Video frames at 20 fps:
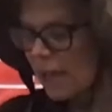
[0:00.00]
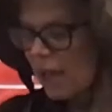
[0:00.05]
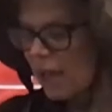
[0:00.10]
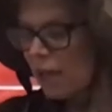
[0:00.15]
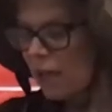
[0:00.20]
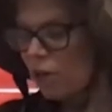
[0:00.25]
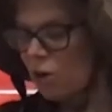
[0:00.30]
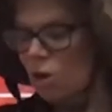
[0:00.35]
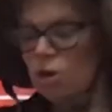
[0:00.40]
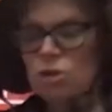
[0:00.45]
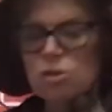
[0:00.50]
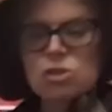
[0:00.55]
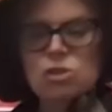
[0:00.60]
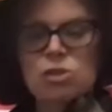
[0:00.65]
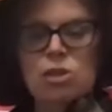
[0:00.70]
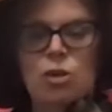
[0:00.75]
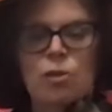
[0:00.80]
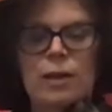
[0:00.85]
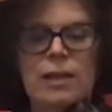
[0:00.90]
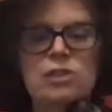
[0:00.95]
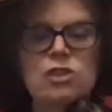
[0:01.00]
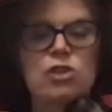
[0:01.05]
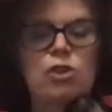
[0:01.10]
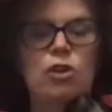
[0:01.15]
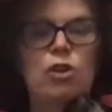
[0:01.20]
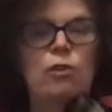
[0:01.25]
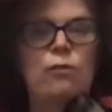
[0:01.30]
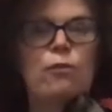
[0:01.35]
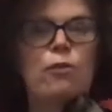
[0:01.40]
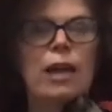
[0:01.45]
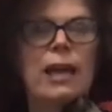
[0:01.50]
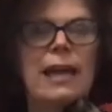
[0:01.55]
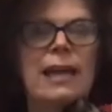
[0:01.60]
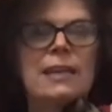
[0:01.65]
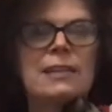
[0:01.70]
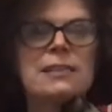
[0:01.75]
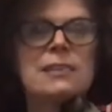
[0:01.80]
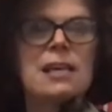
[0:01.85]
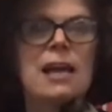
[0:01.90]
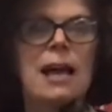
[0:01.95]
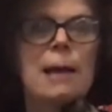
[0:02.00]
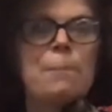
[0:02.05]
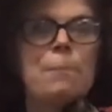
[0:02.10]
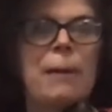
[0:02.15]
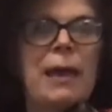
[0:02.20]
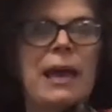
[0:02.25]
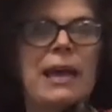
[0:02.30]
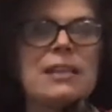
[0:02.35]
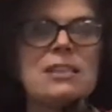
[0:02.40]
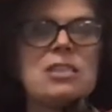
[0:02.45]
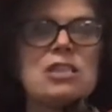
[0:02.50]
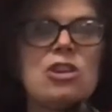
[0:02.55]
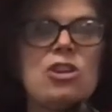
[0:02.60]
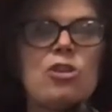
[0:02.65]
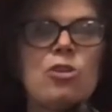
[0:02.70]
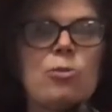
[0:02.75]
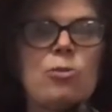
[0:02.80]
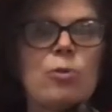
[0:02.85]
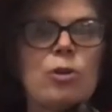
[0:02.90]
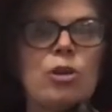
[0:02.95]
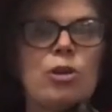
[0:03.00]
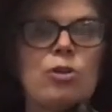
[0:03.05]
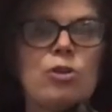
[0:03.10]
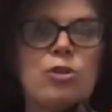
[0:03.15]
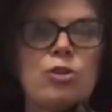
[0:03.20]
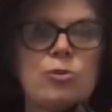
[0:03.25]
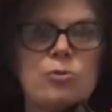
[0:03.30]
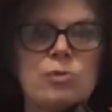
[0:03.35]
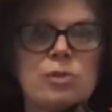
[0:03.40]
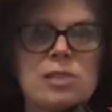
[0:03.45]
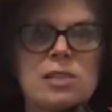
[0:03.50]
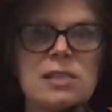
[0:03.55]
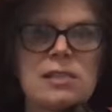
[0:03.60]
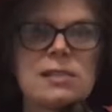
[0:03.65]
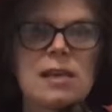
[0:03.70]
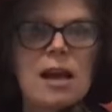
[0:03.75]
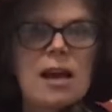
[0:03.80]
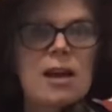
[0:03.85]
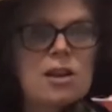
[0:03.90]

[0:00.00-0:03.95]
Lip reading: It also is good for antibacterial uses.